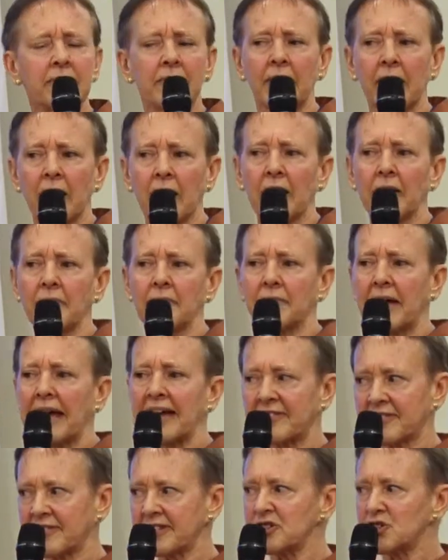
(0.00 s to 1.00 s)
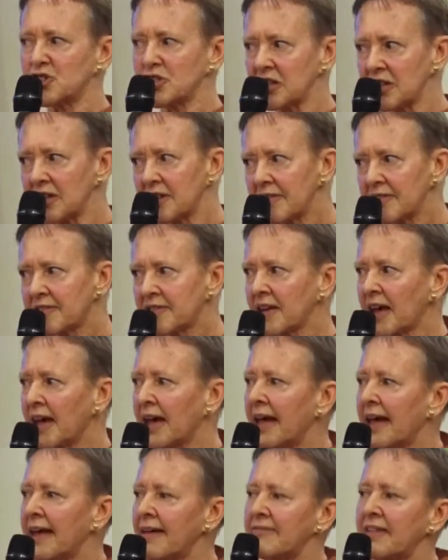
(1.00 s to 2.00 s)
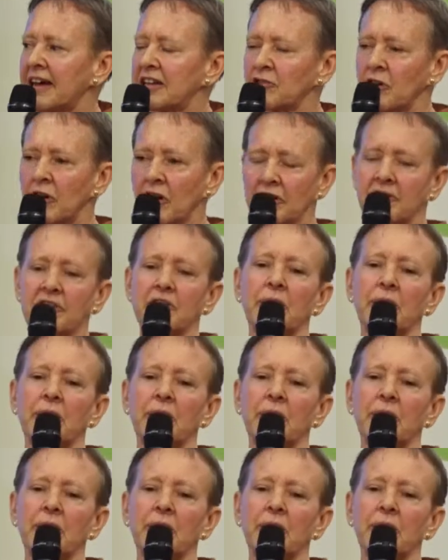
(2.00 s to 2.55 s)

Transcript: SDGs that talks